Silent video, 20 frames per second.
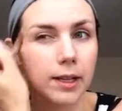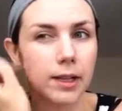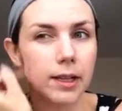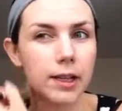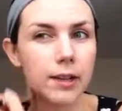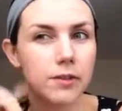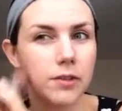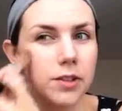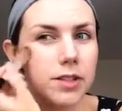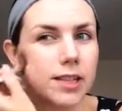
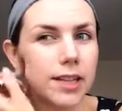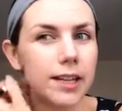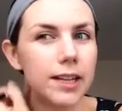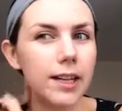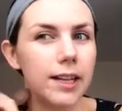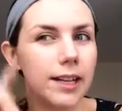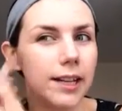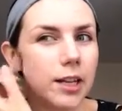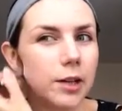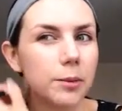Gives your skin a
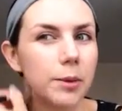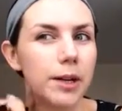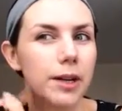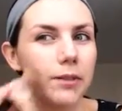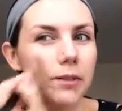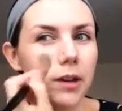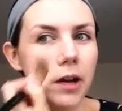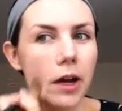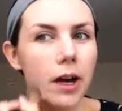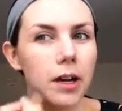little bit
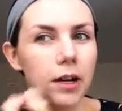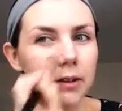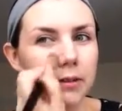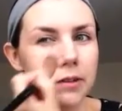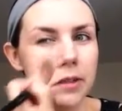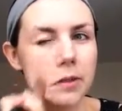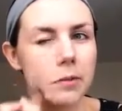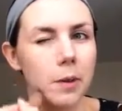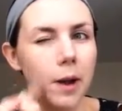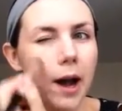of colour
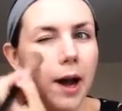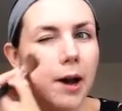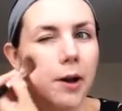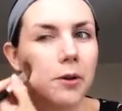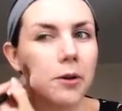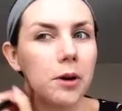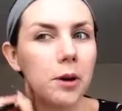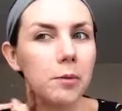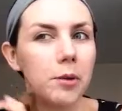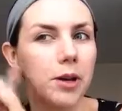as
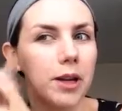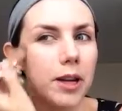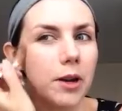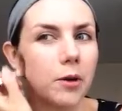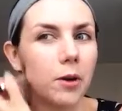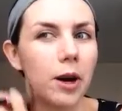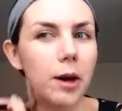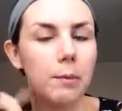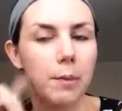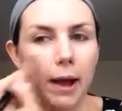well. I'm looking
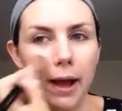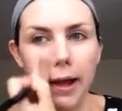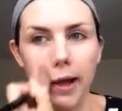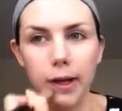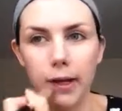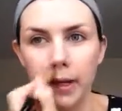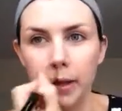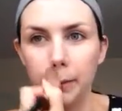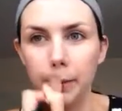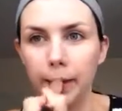quite
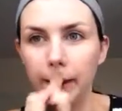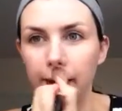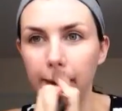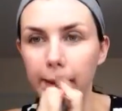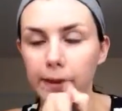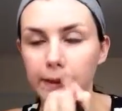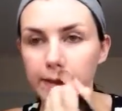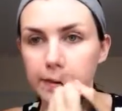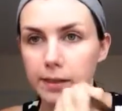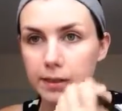pale at the minute
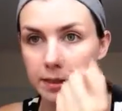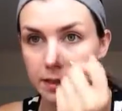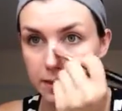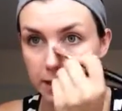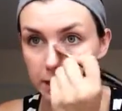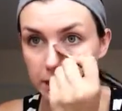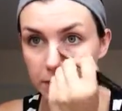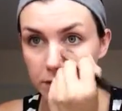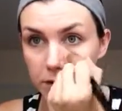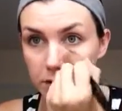because, as I
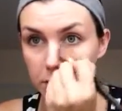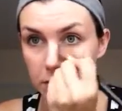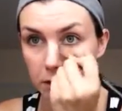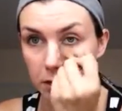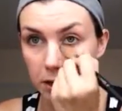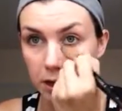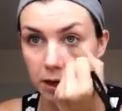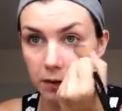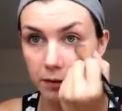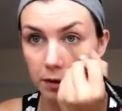said, I've just
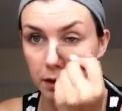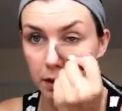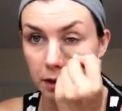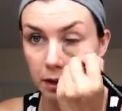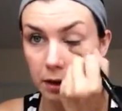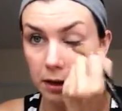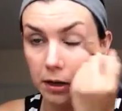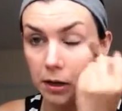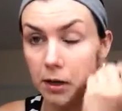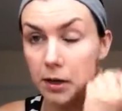gotten over
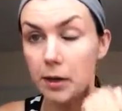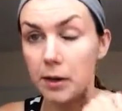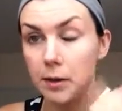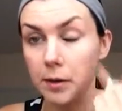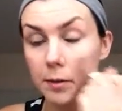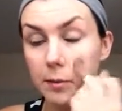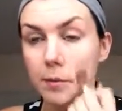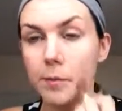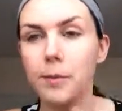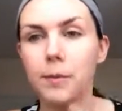
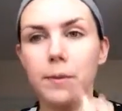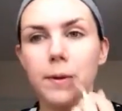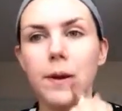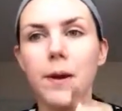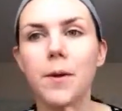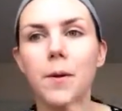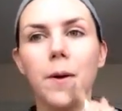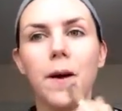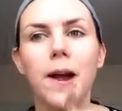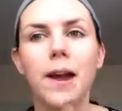being
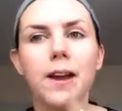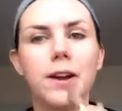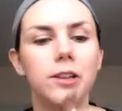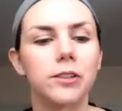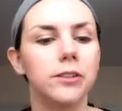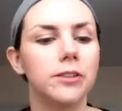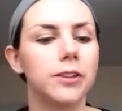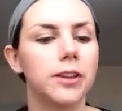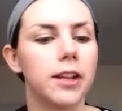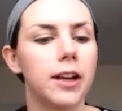quite
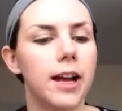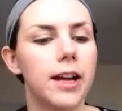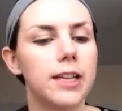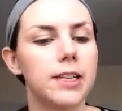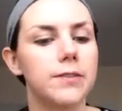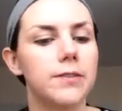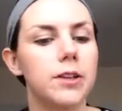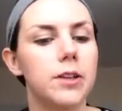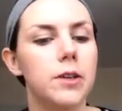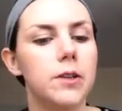ill for the
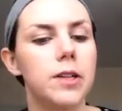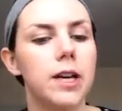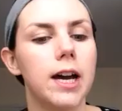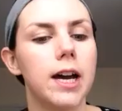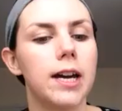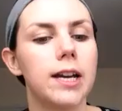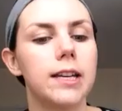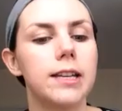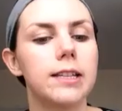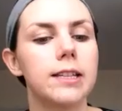last few
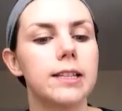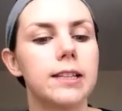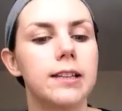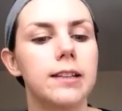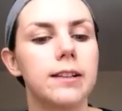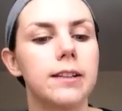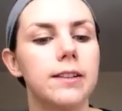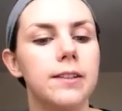days.